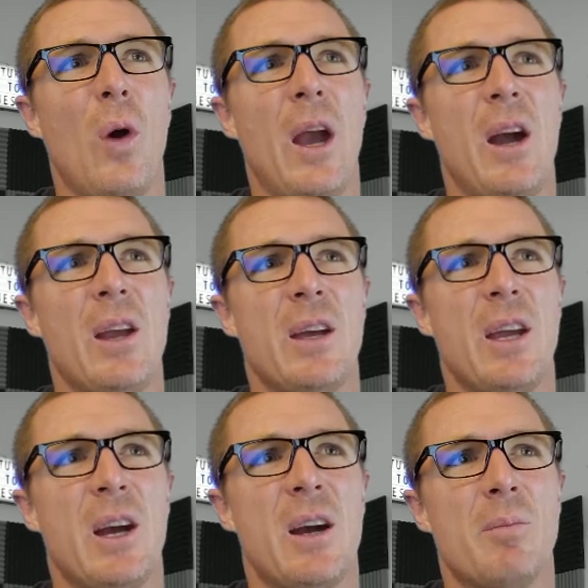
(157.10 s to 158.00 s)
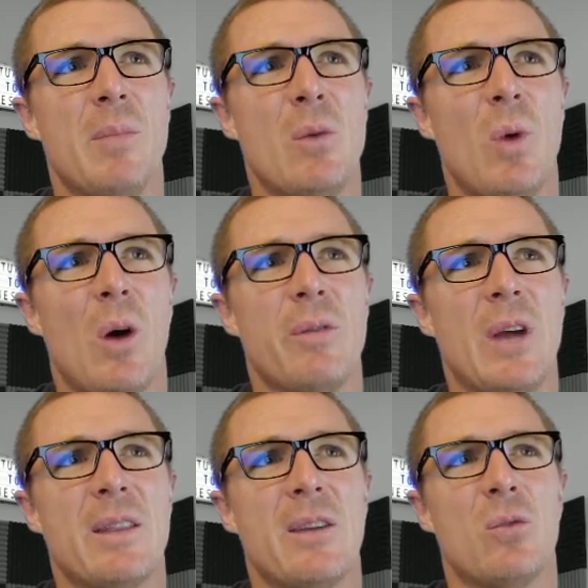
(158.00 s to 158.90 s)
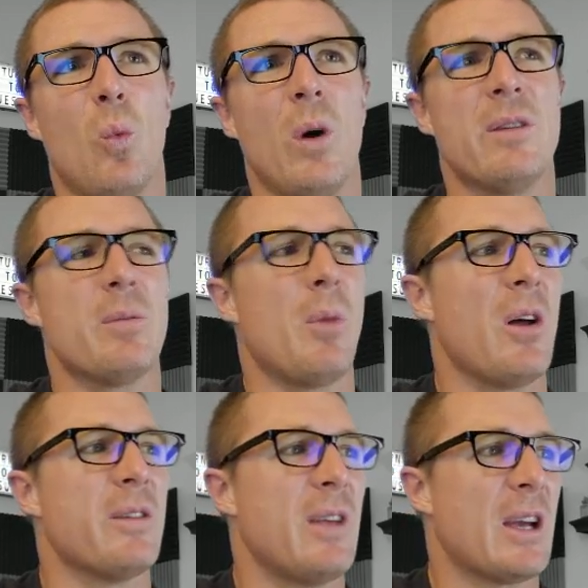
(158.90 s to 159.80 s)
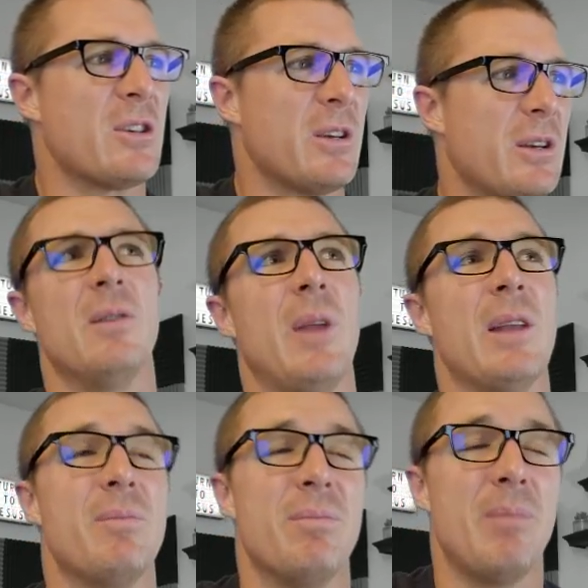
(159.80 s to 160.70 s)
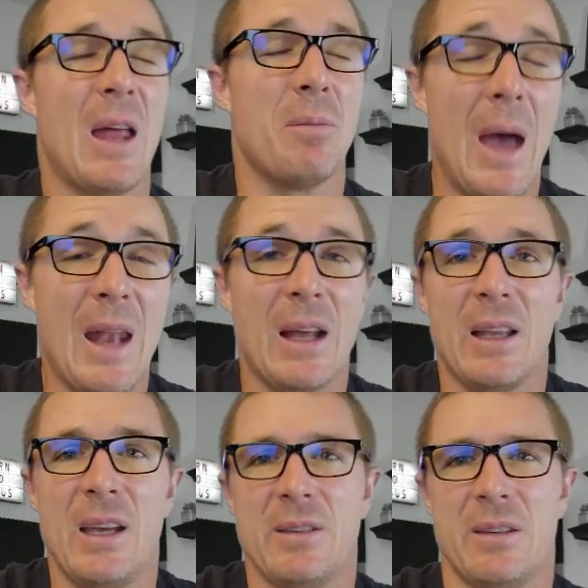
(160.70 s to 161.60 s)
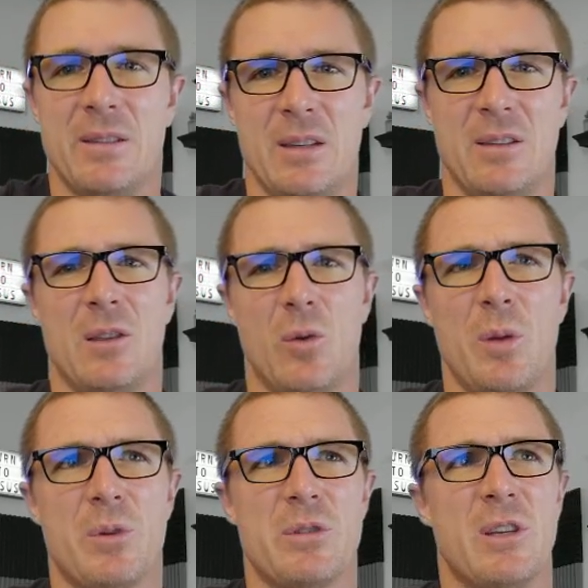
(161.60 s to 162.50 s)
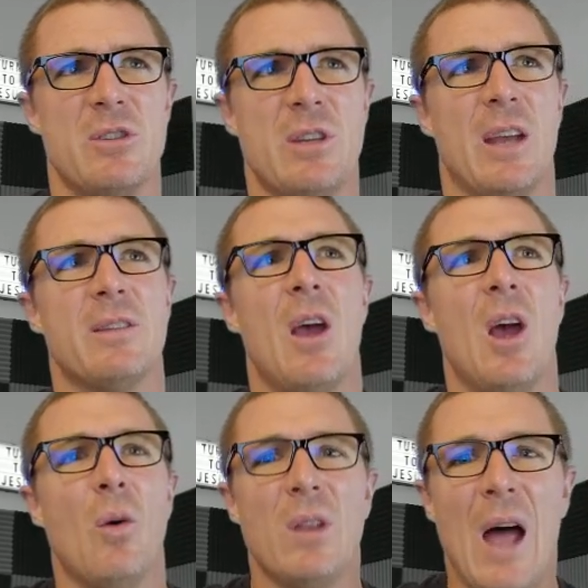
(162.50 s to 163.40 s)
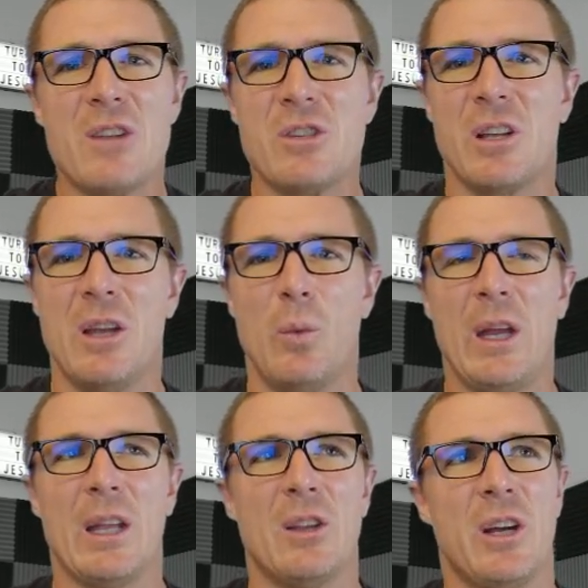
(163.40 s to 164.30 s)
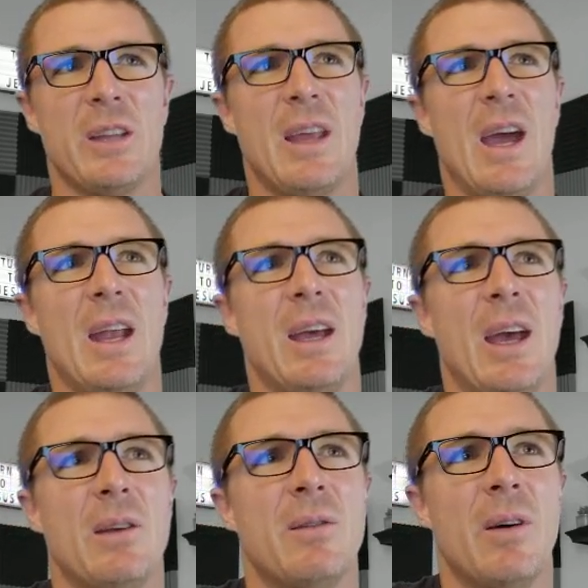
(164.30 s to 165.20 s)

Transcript: area here. Meanwhile, we've got this one small section that mathematically is a 63% chance logically we can look at that and